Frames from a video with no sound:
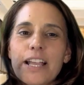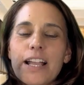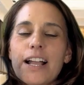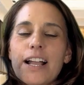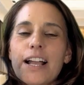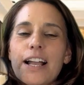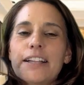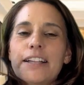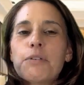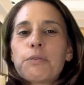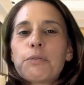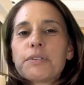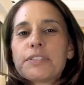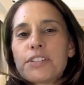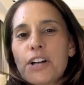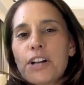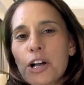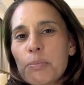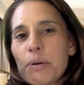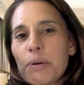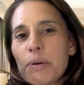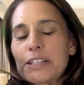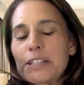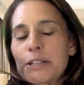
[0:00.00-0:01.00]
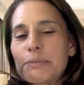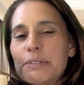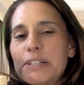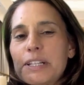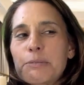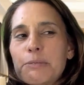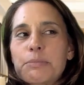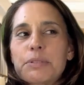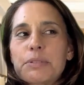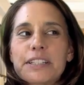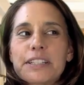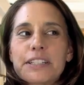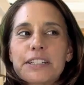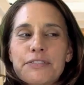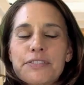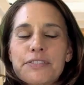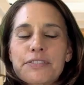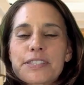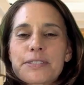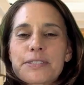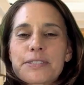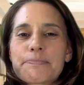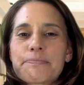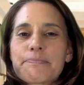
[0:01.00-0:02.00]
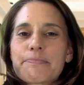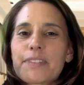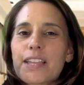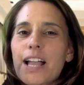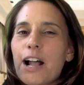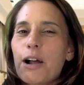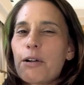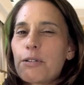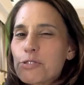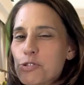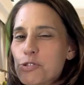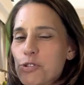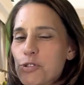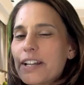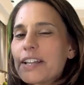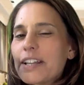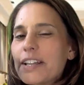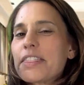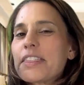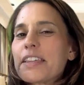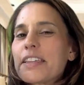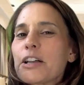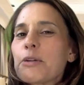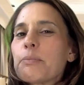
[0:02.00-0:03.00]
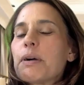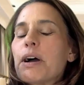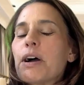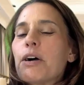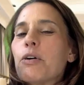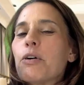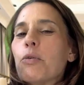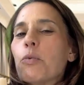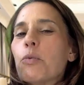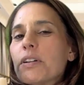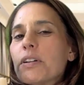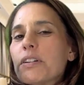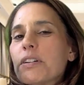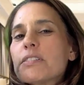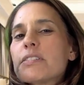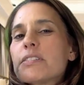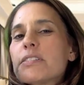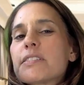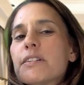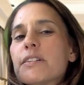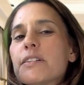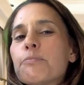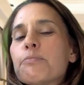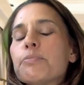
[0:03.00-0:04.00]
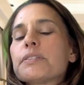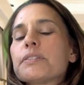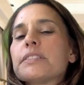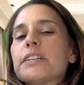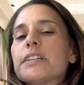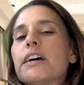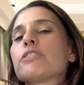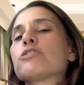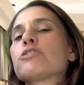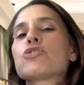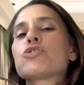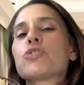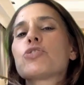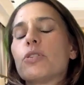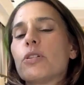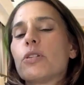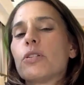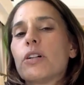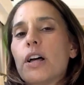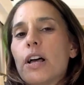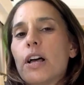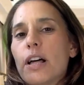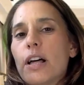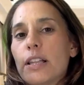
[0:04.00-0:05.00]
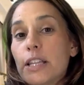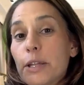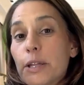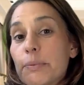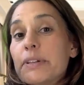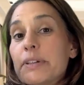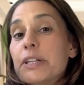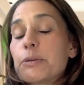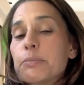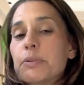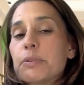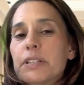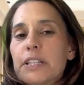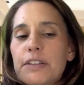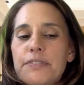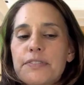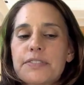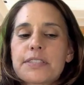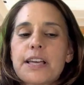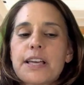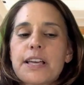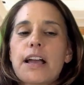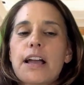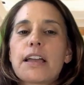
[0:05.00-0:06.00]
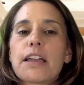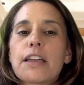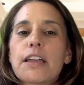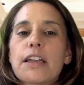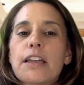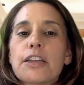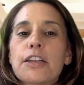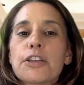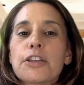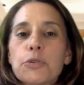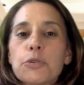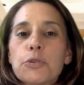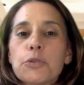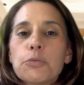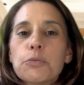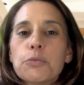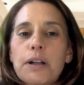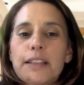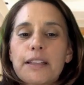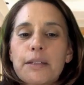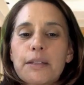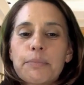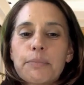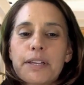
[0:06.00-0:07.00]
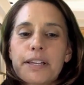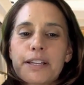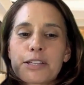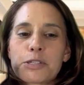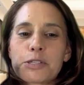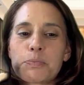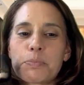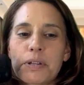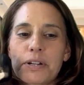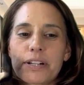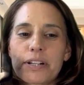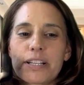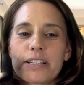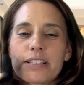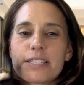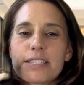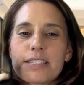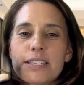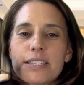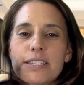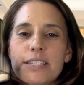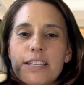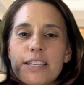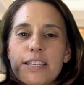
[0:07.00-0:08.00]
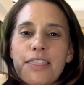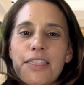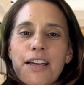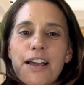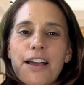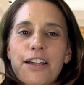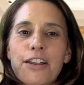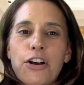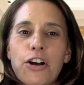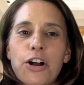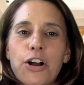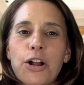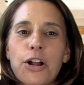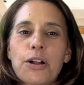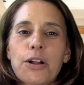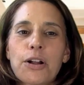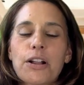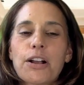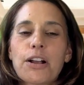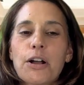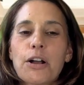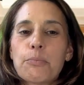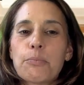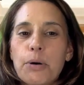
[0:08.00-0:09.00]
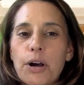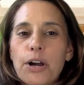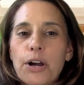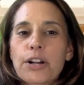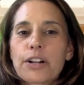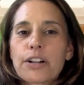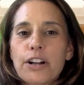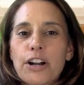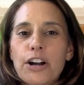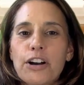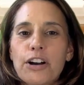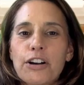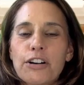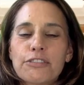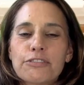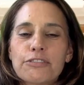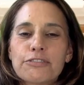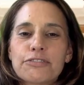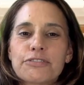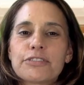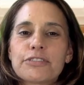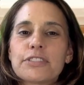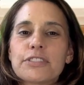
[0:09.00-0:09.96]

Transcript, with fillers: Now, when we talk about limiting beliefs, I was trying to think about what are some potential limiting beliefs that you might be experiencing that are part of